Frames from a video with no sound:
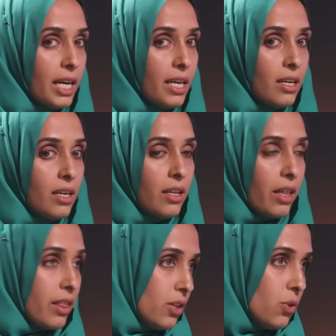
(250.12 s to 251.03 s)
in
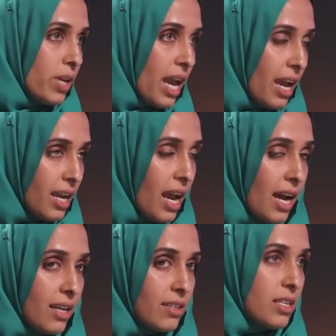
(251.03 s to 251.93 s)
the UK
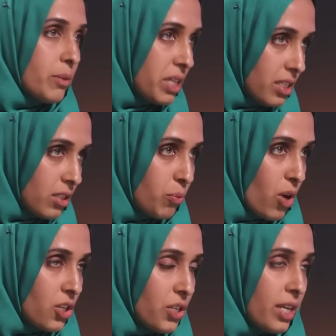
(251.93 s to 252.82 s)
as this political
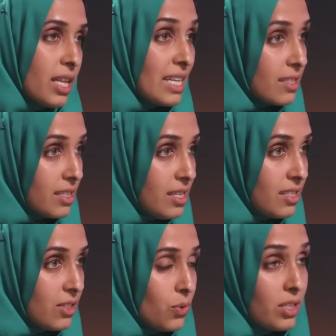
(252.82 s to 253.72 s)
project that
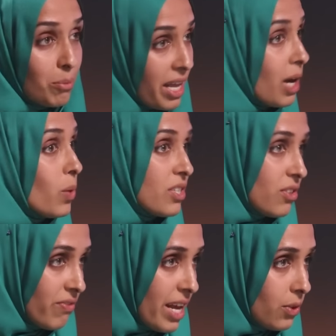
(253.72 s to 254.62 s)
seeks to supplant
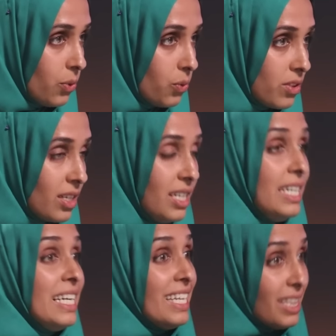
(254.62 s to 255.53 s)
Western values mm.
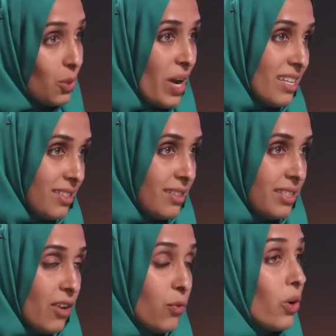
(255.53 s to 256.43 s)
in the West
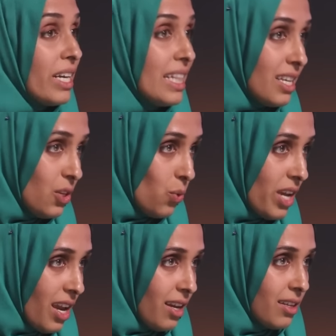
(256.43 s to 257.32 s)
itself or in the
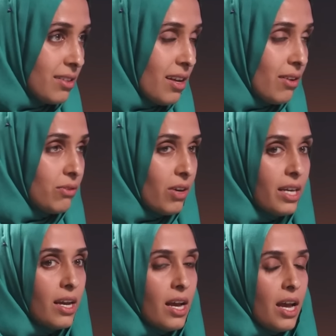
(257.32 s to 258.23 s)
UK itself, yes.
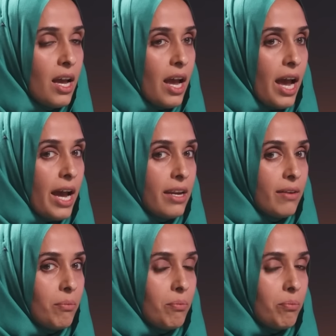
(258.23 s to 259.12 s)
right?
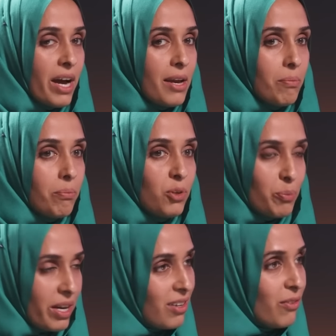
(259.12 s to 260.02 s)
And my
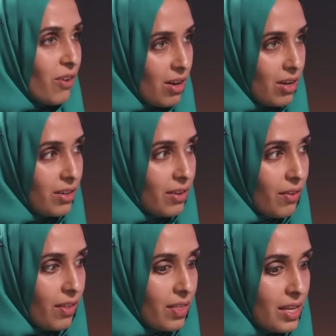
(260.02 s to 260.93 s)
perspective
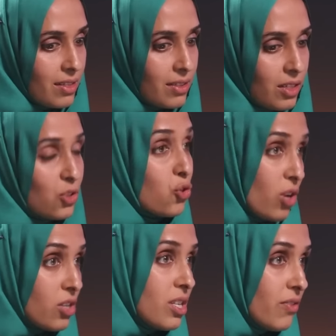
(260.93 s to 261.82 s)
on this
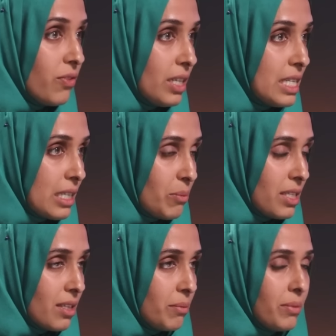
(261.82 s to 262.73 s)
construction of
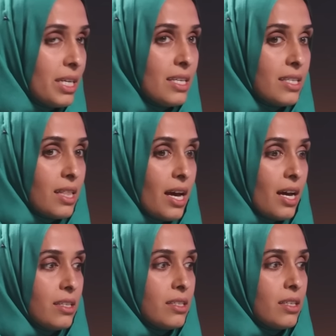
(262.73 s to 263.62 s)
Islamism is
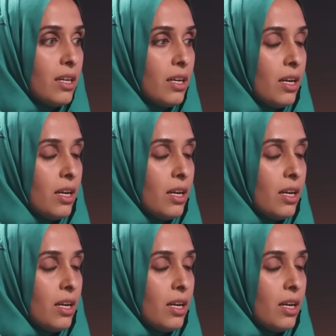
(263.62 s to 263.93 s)
that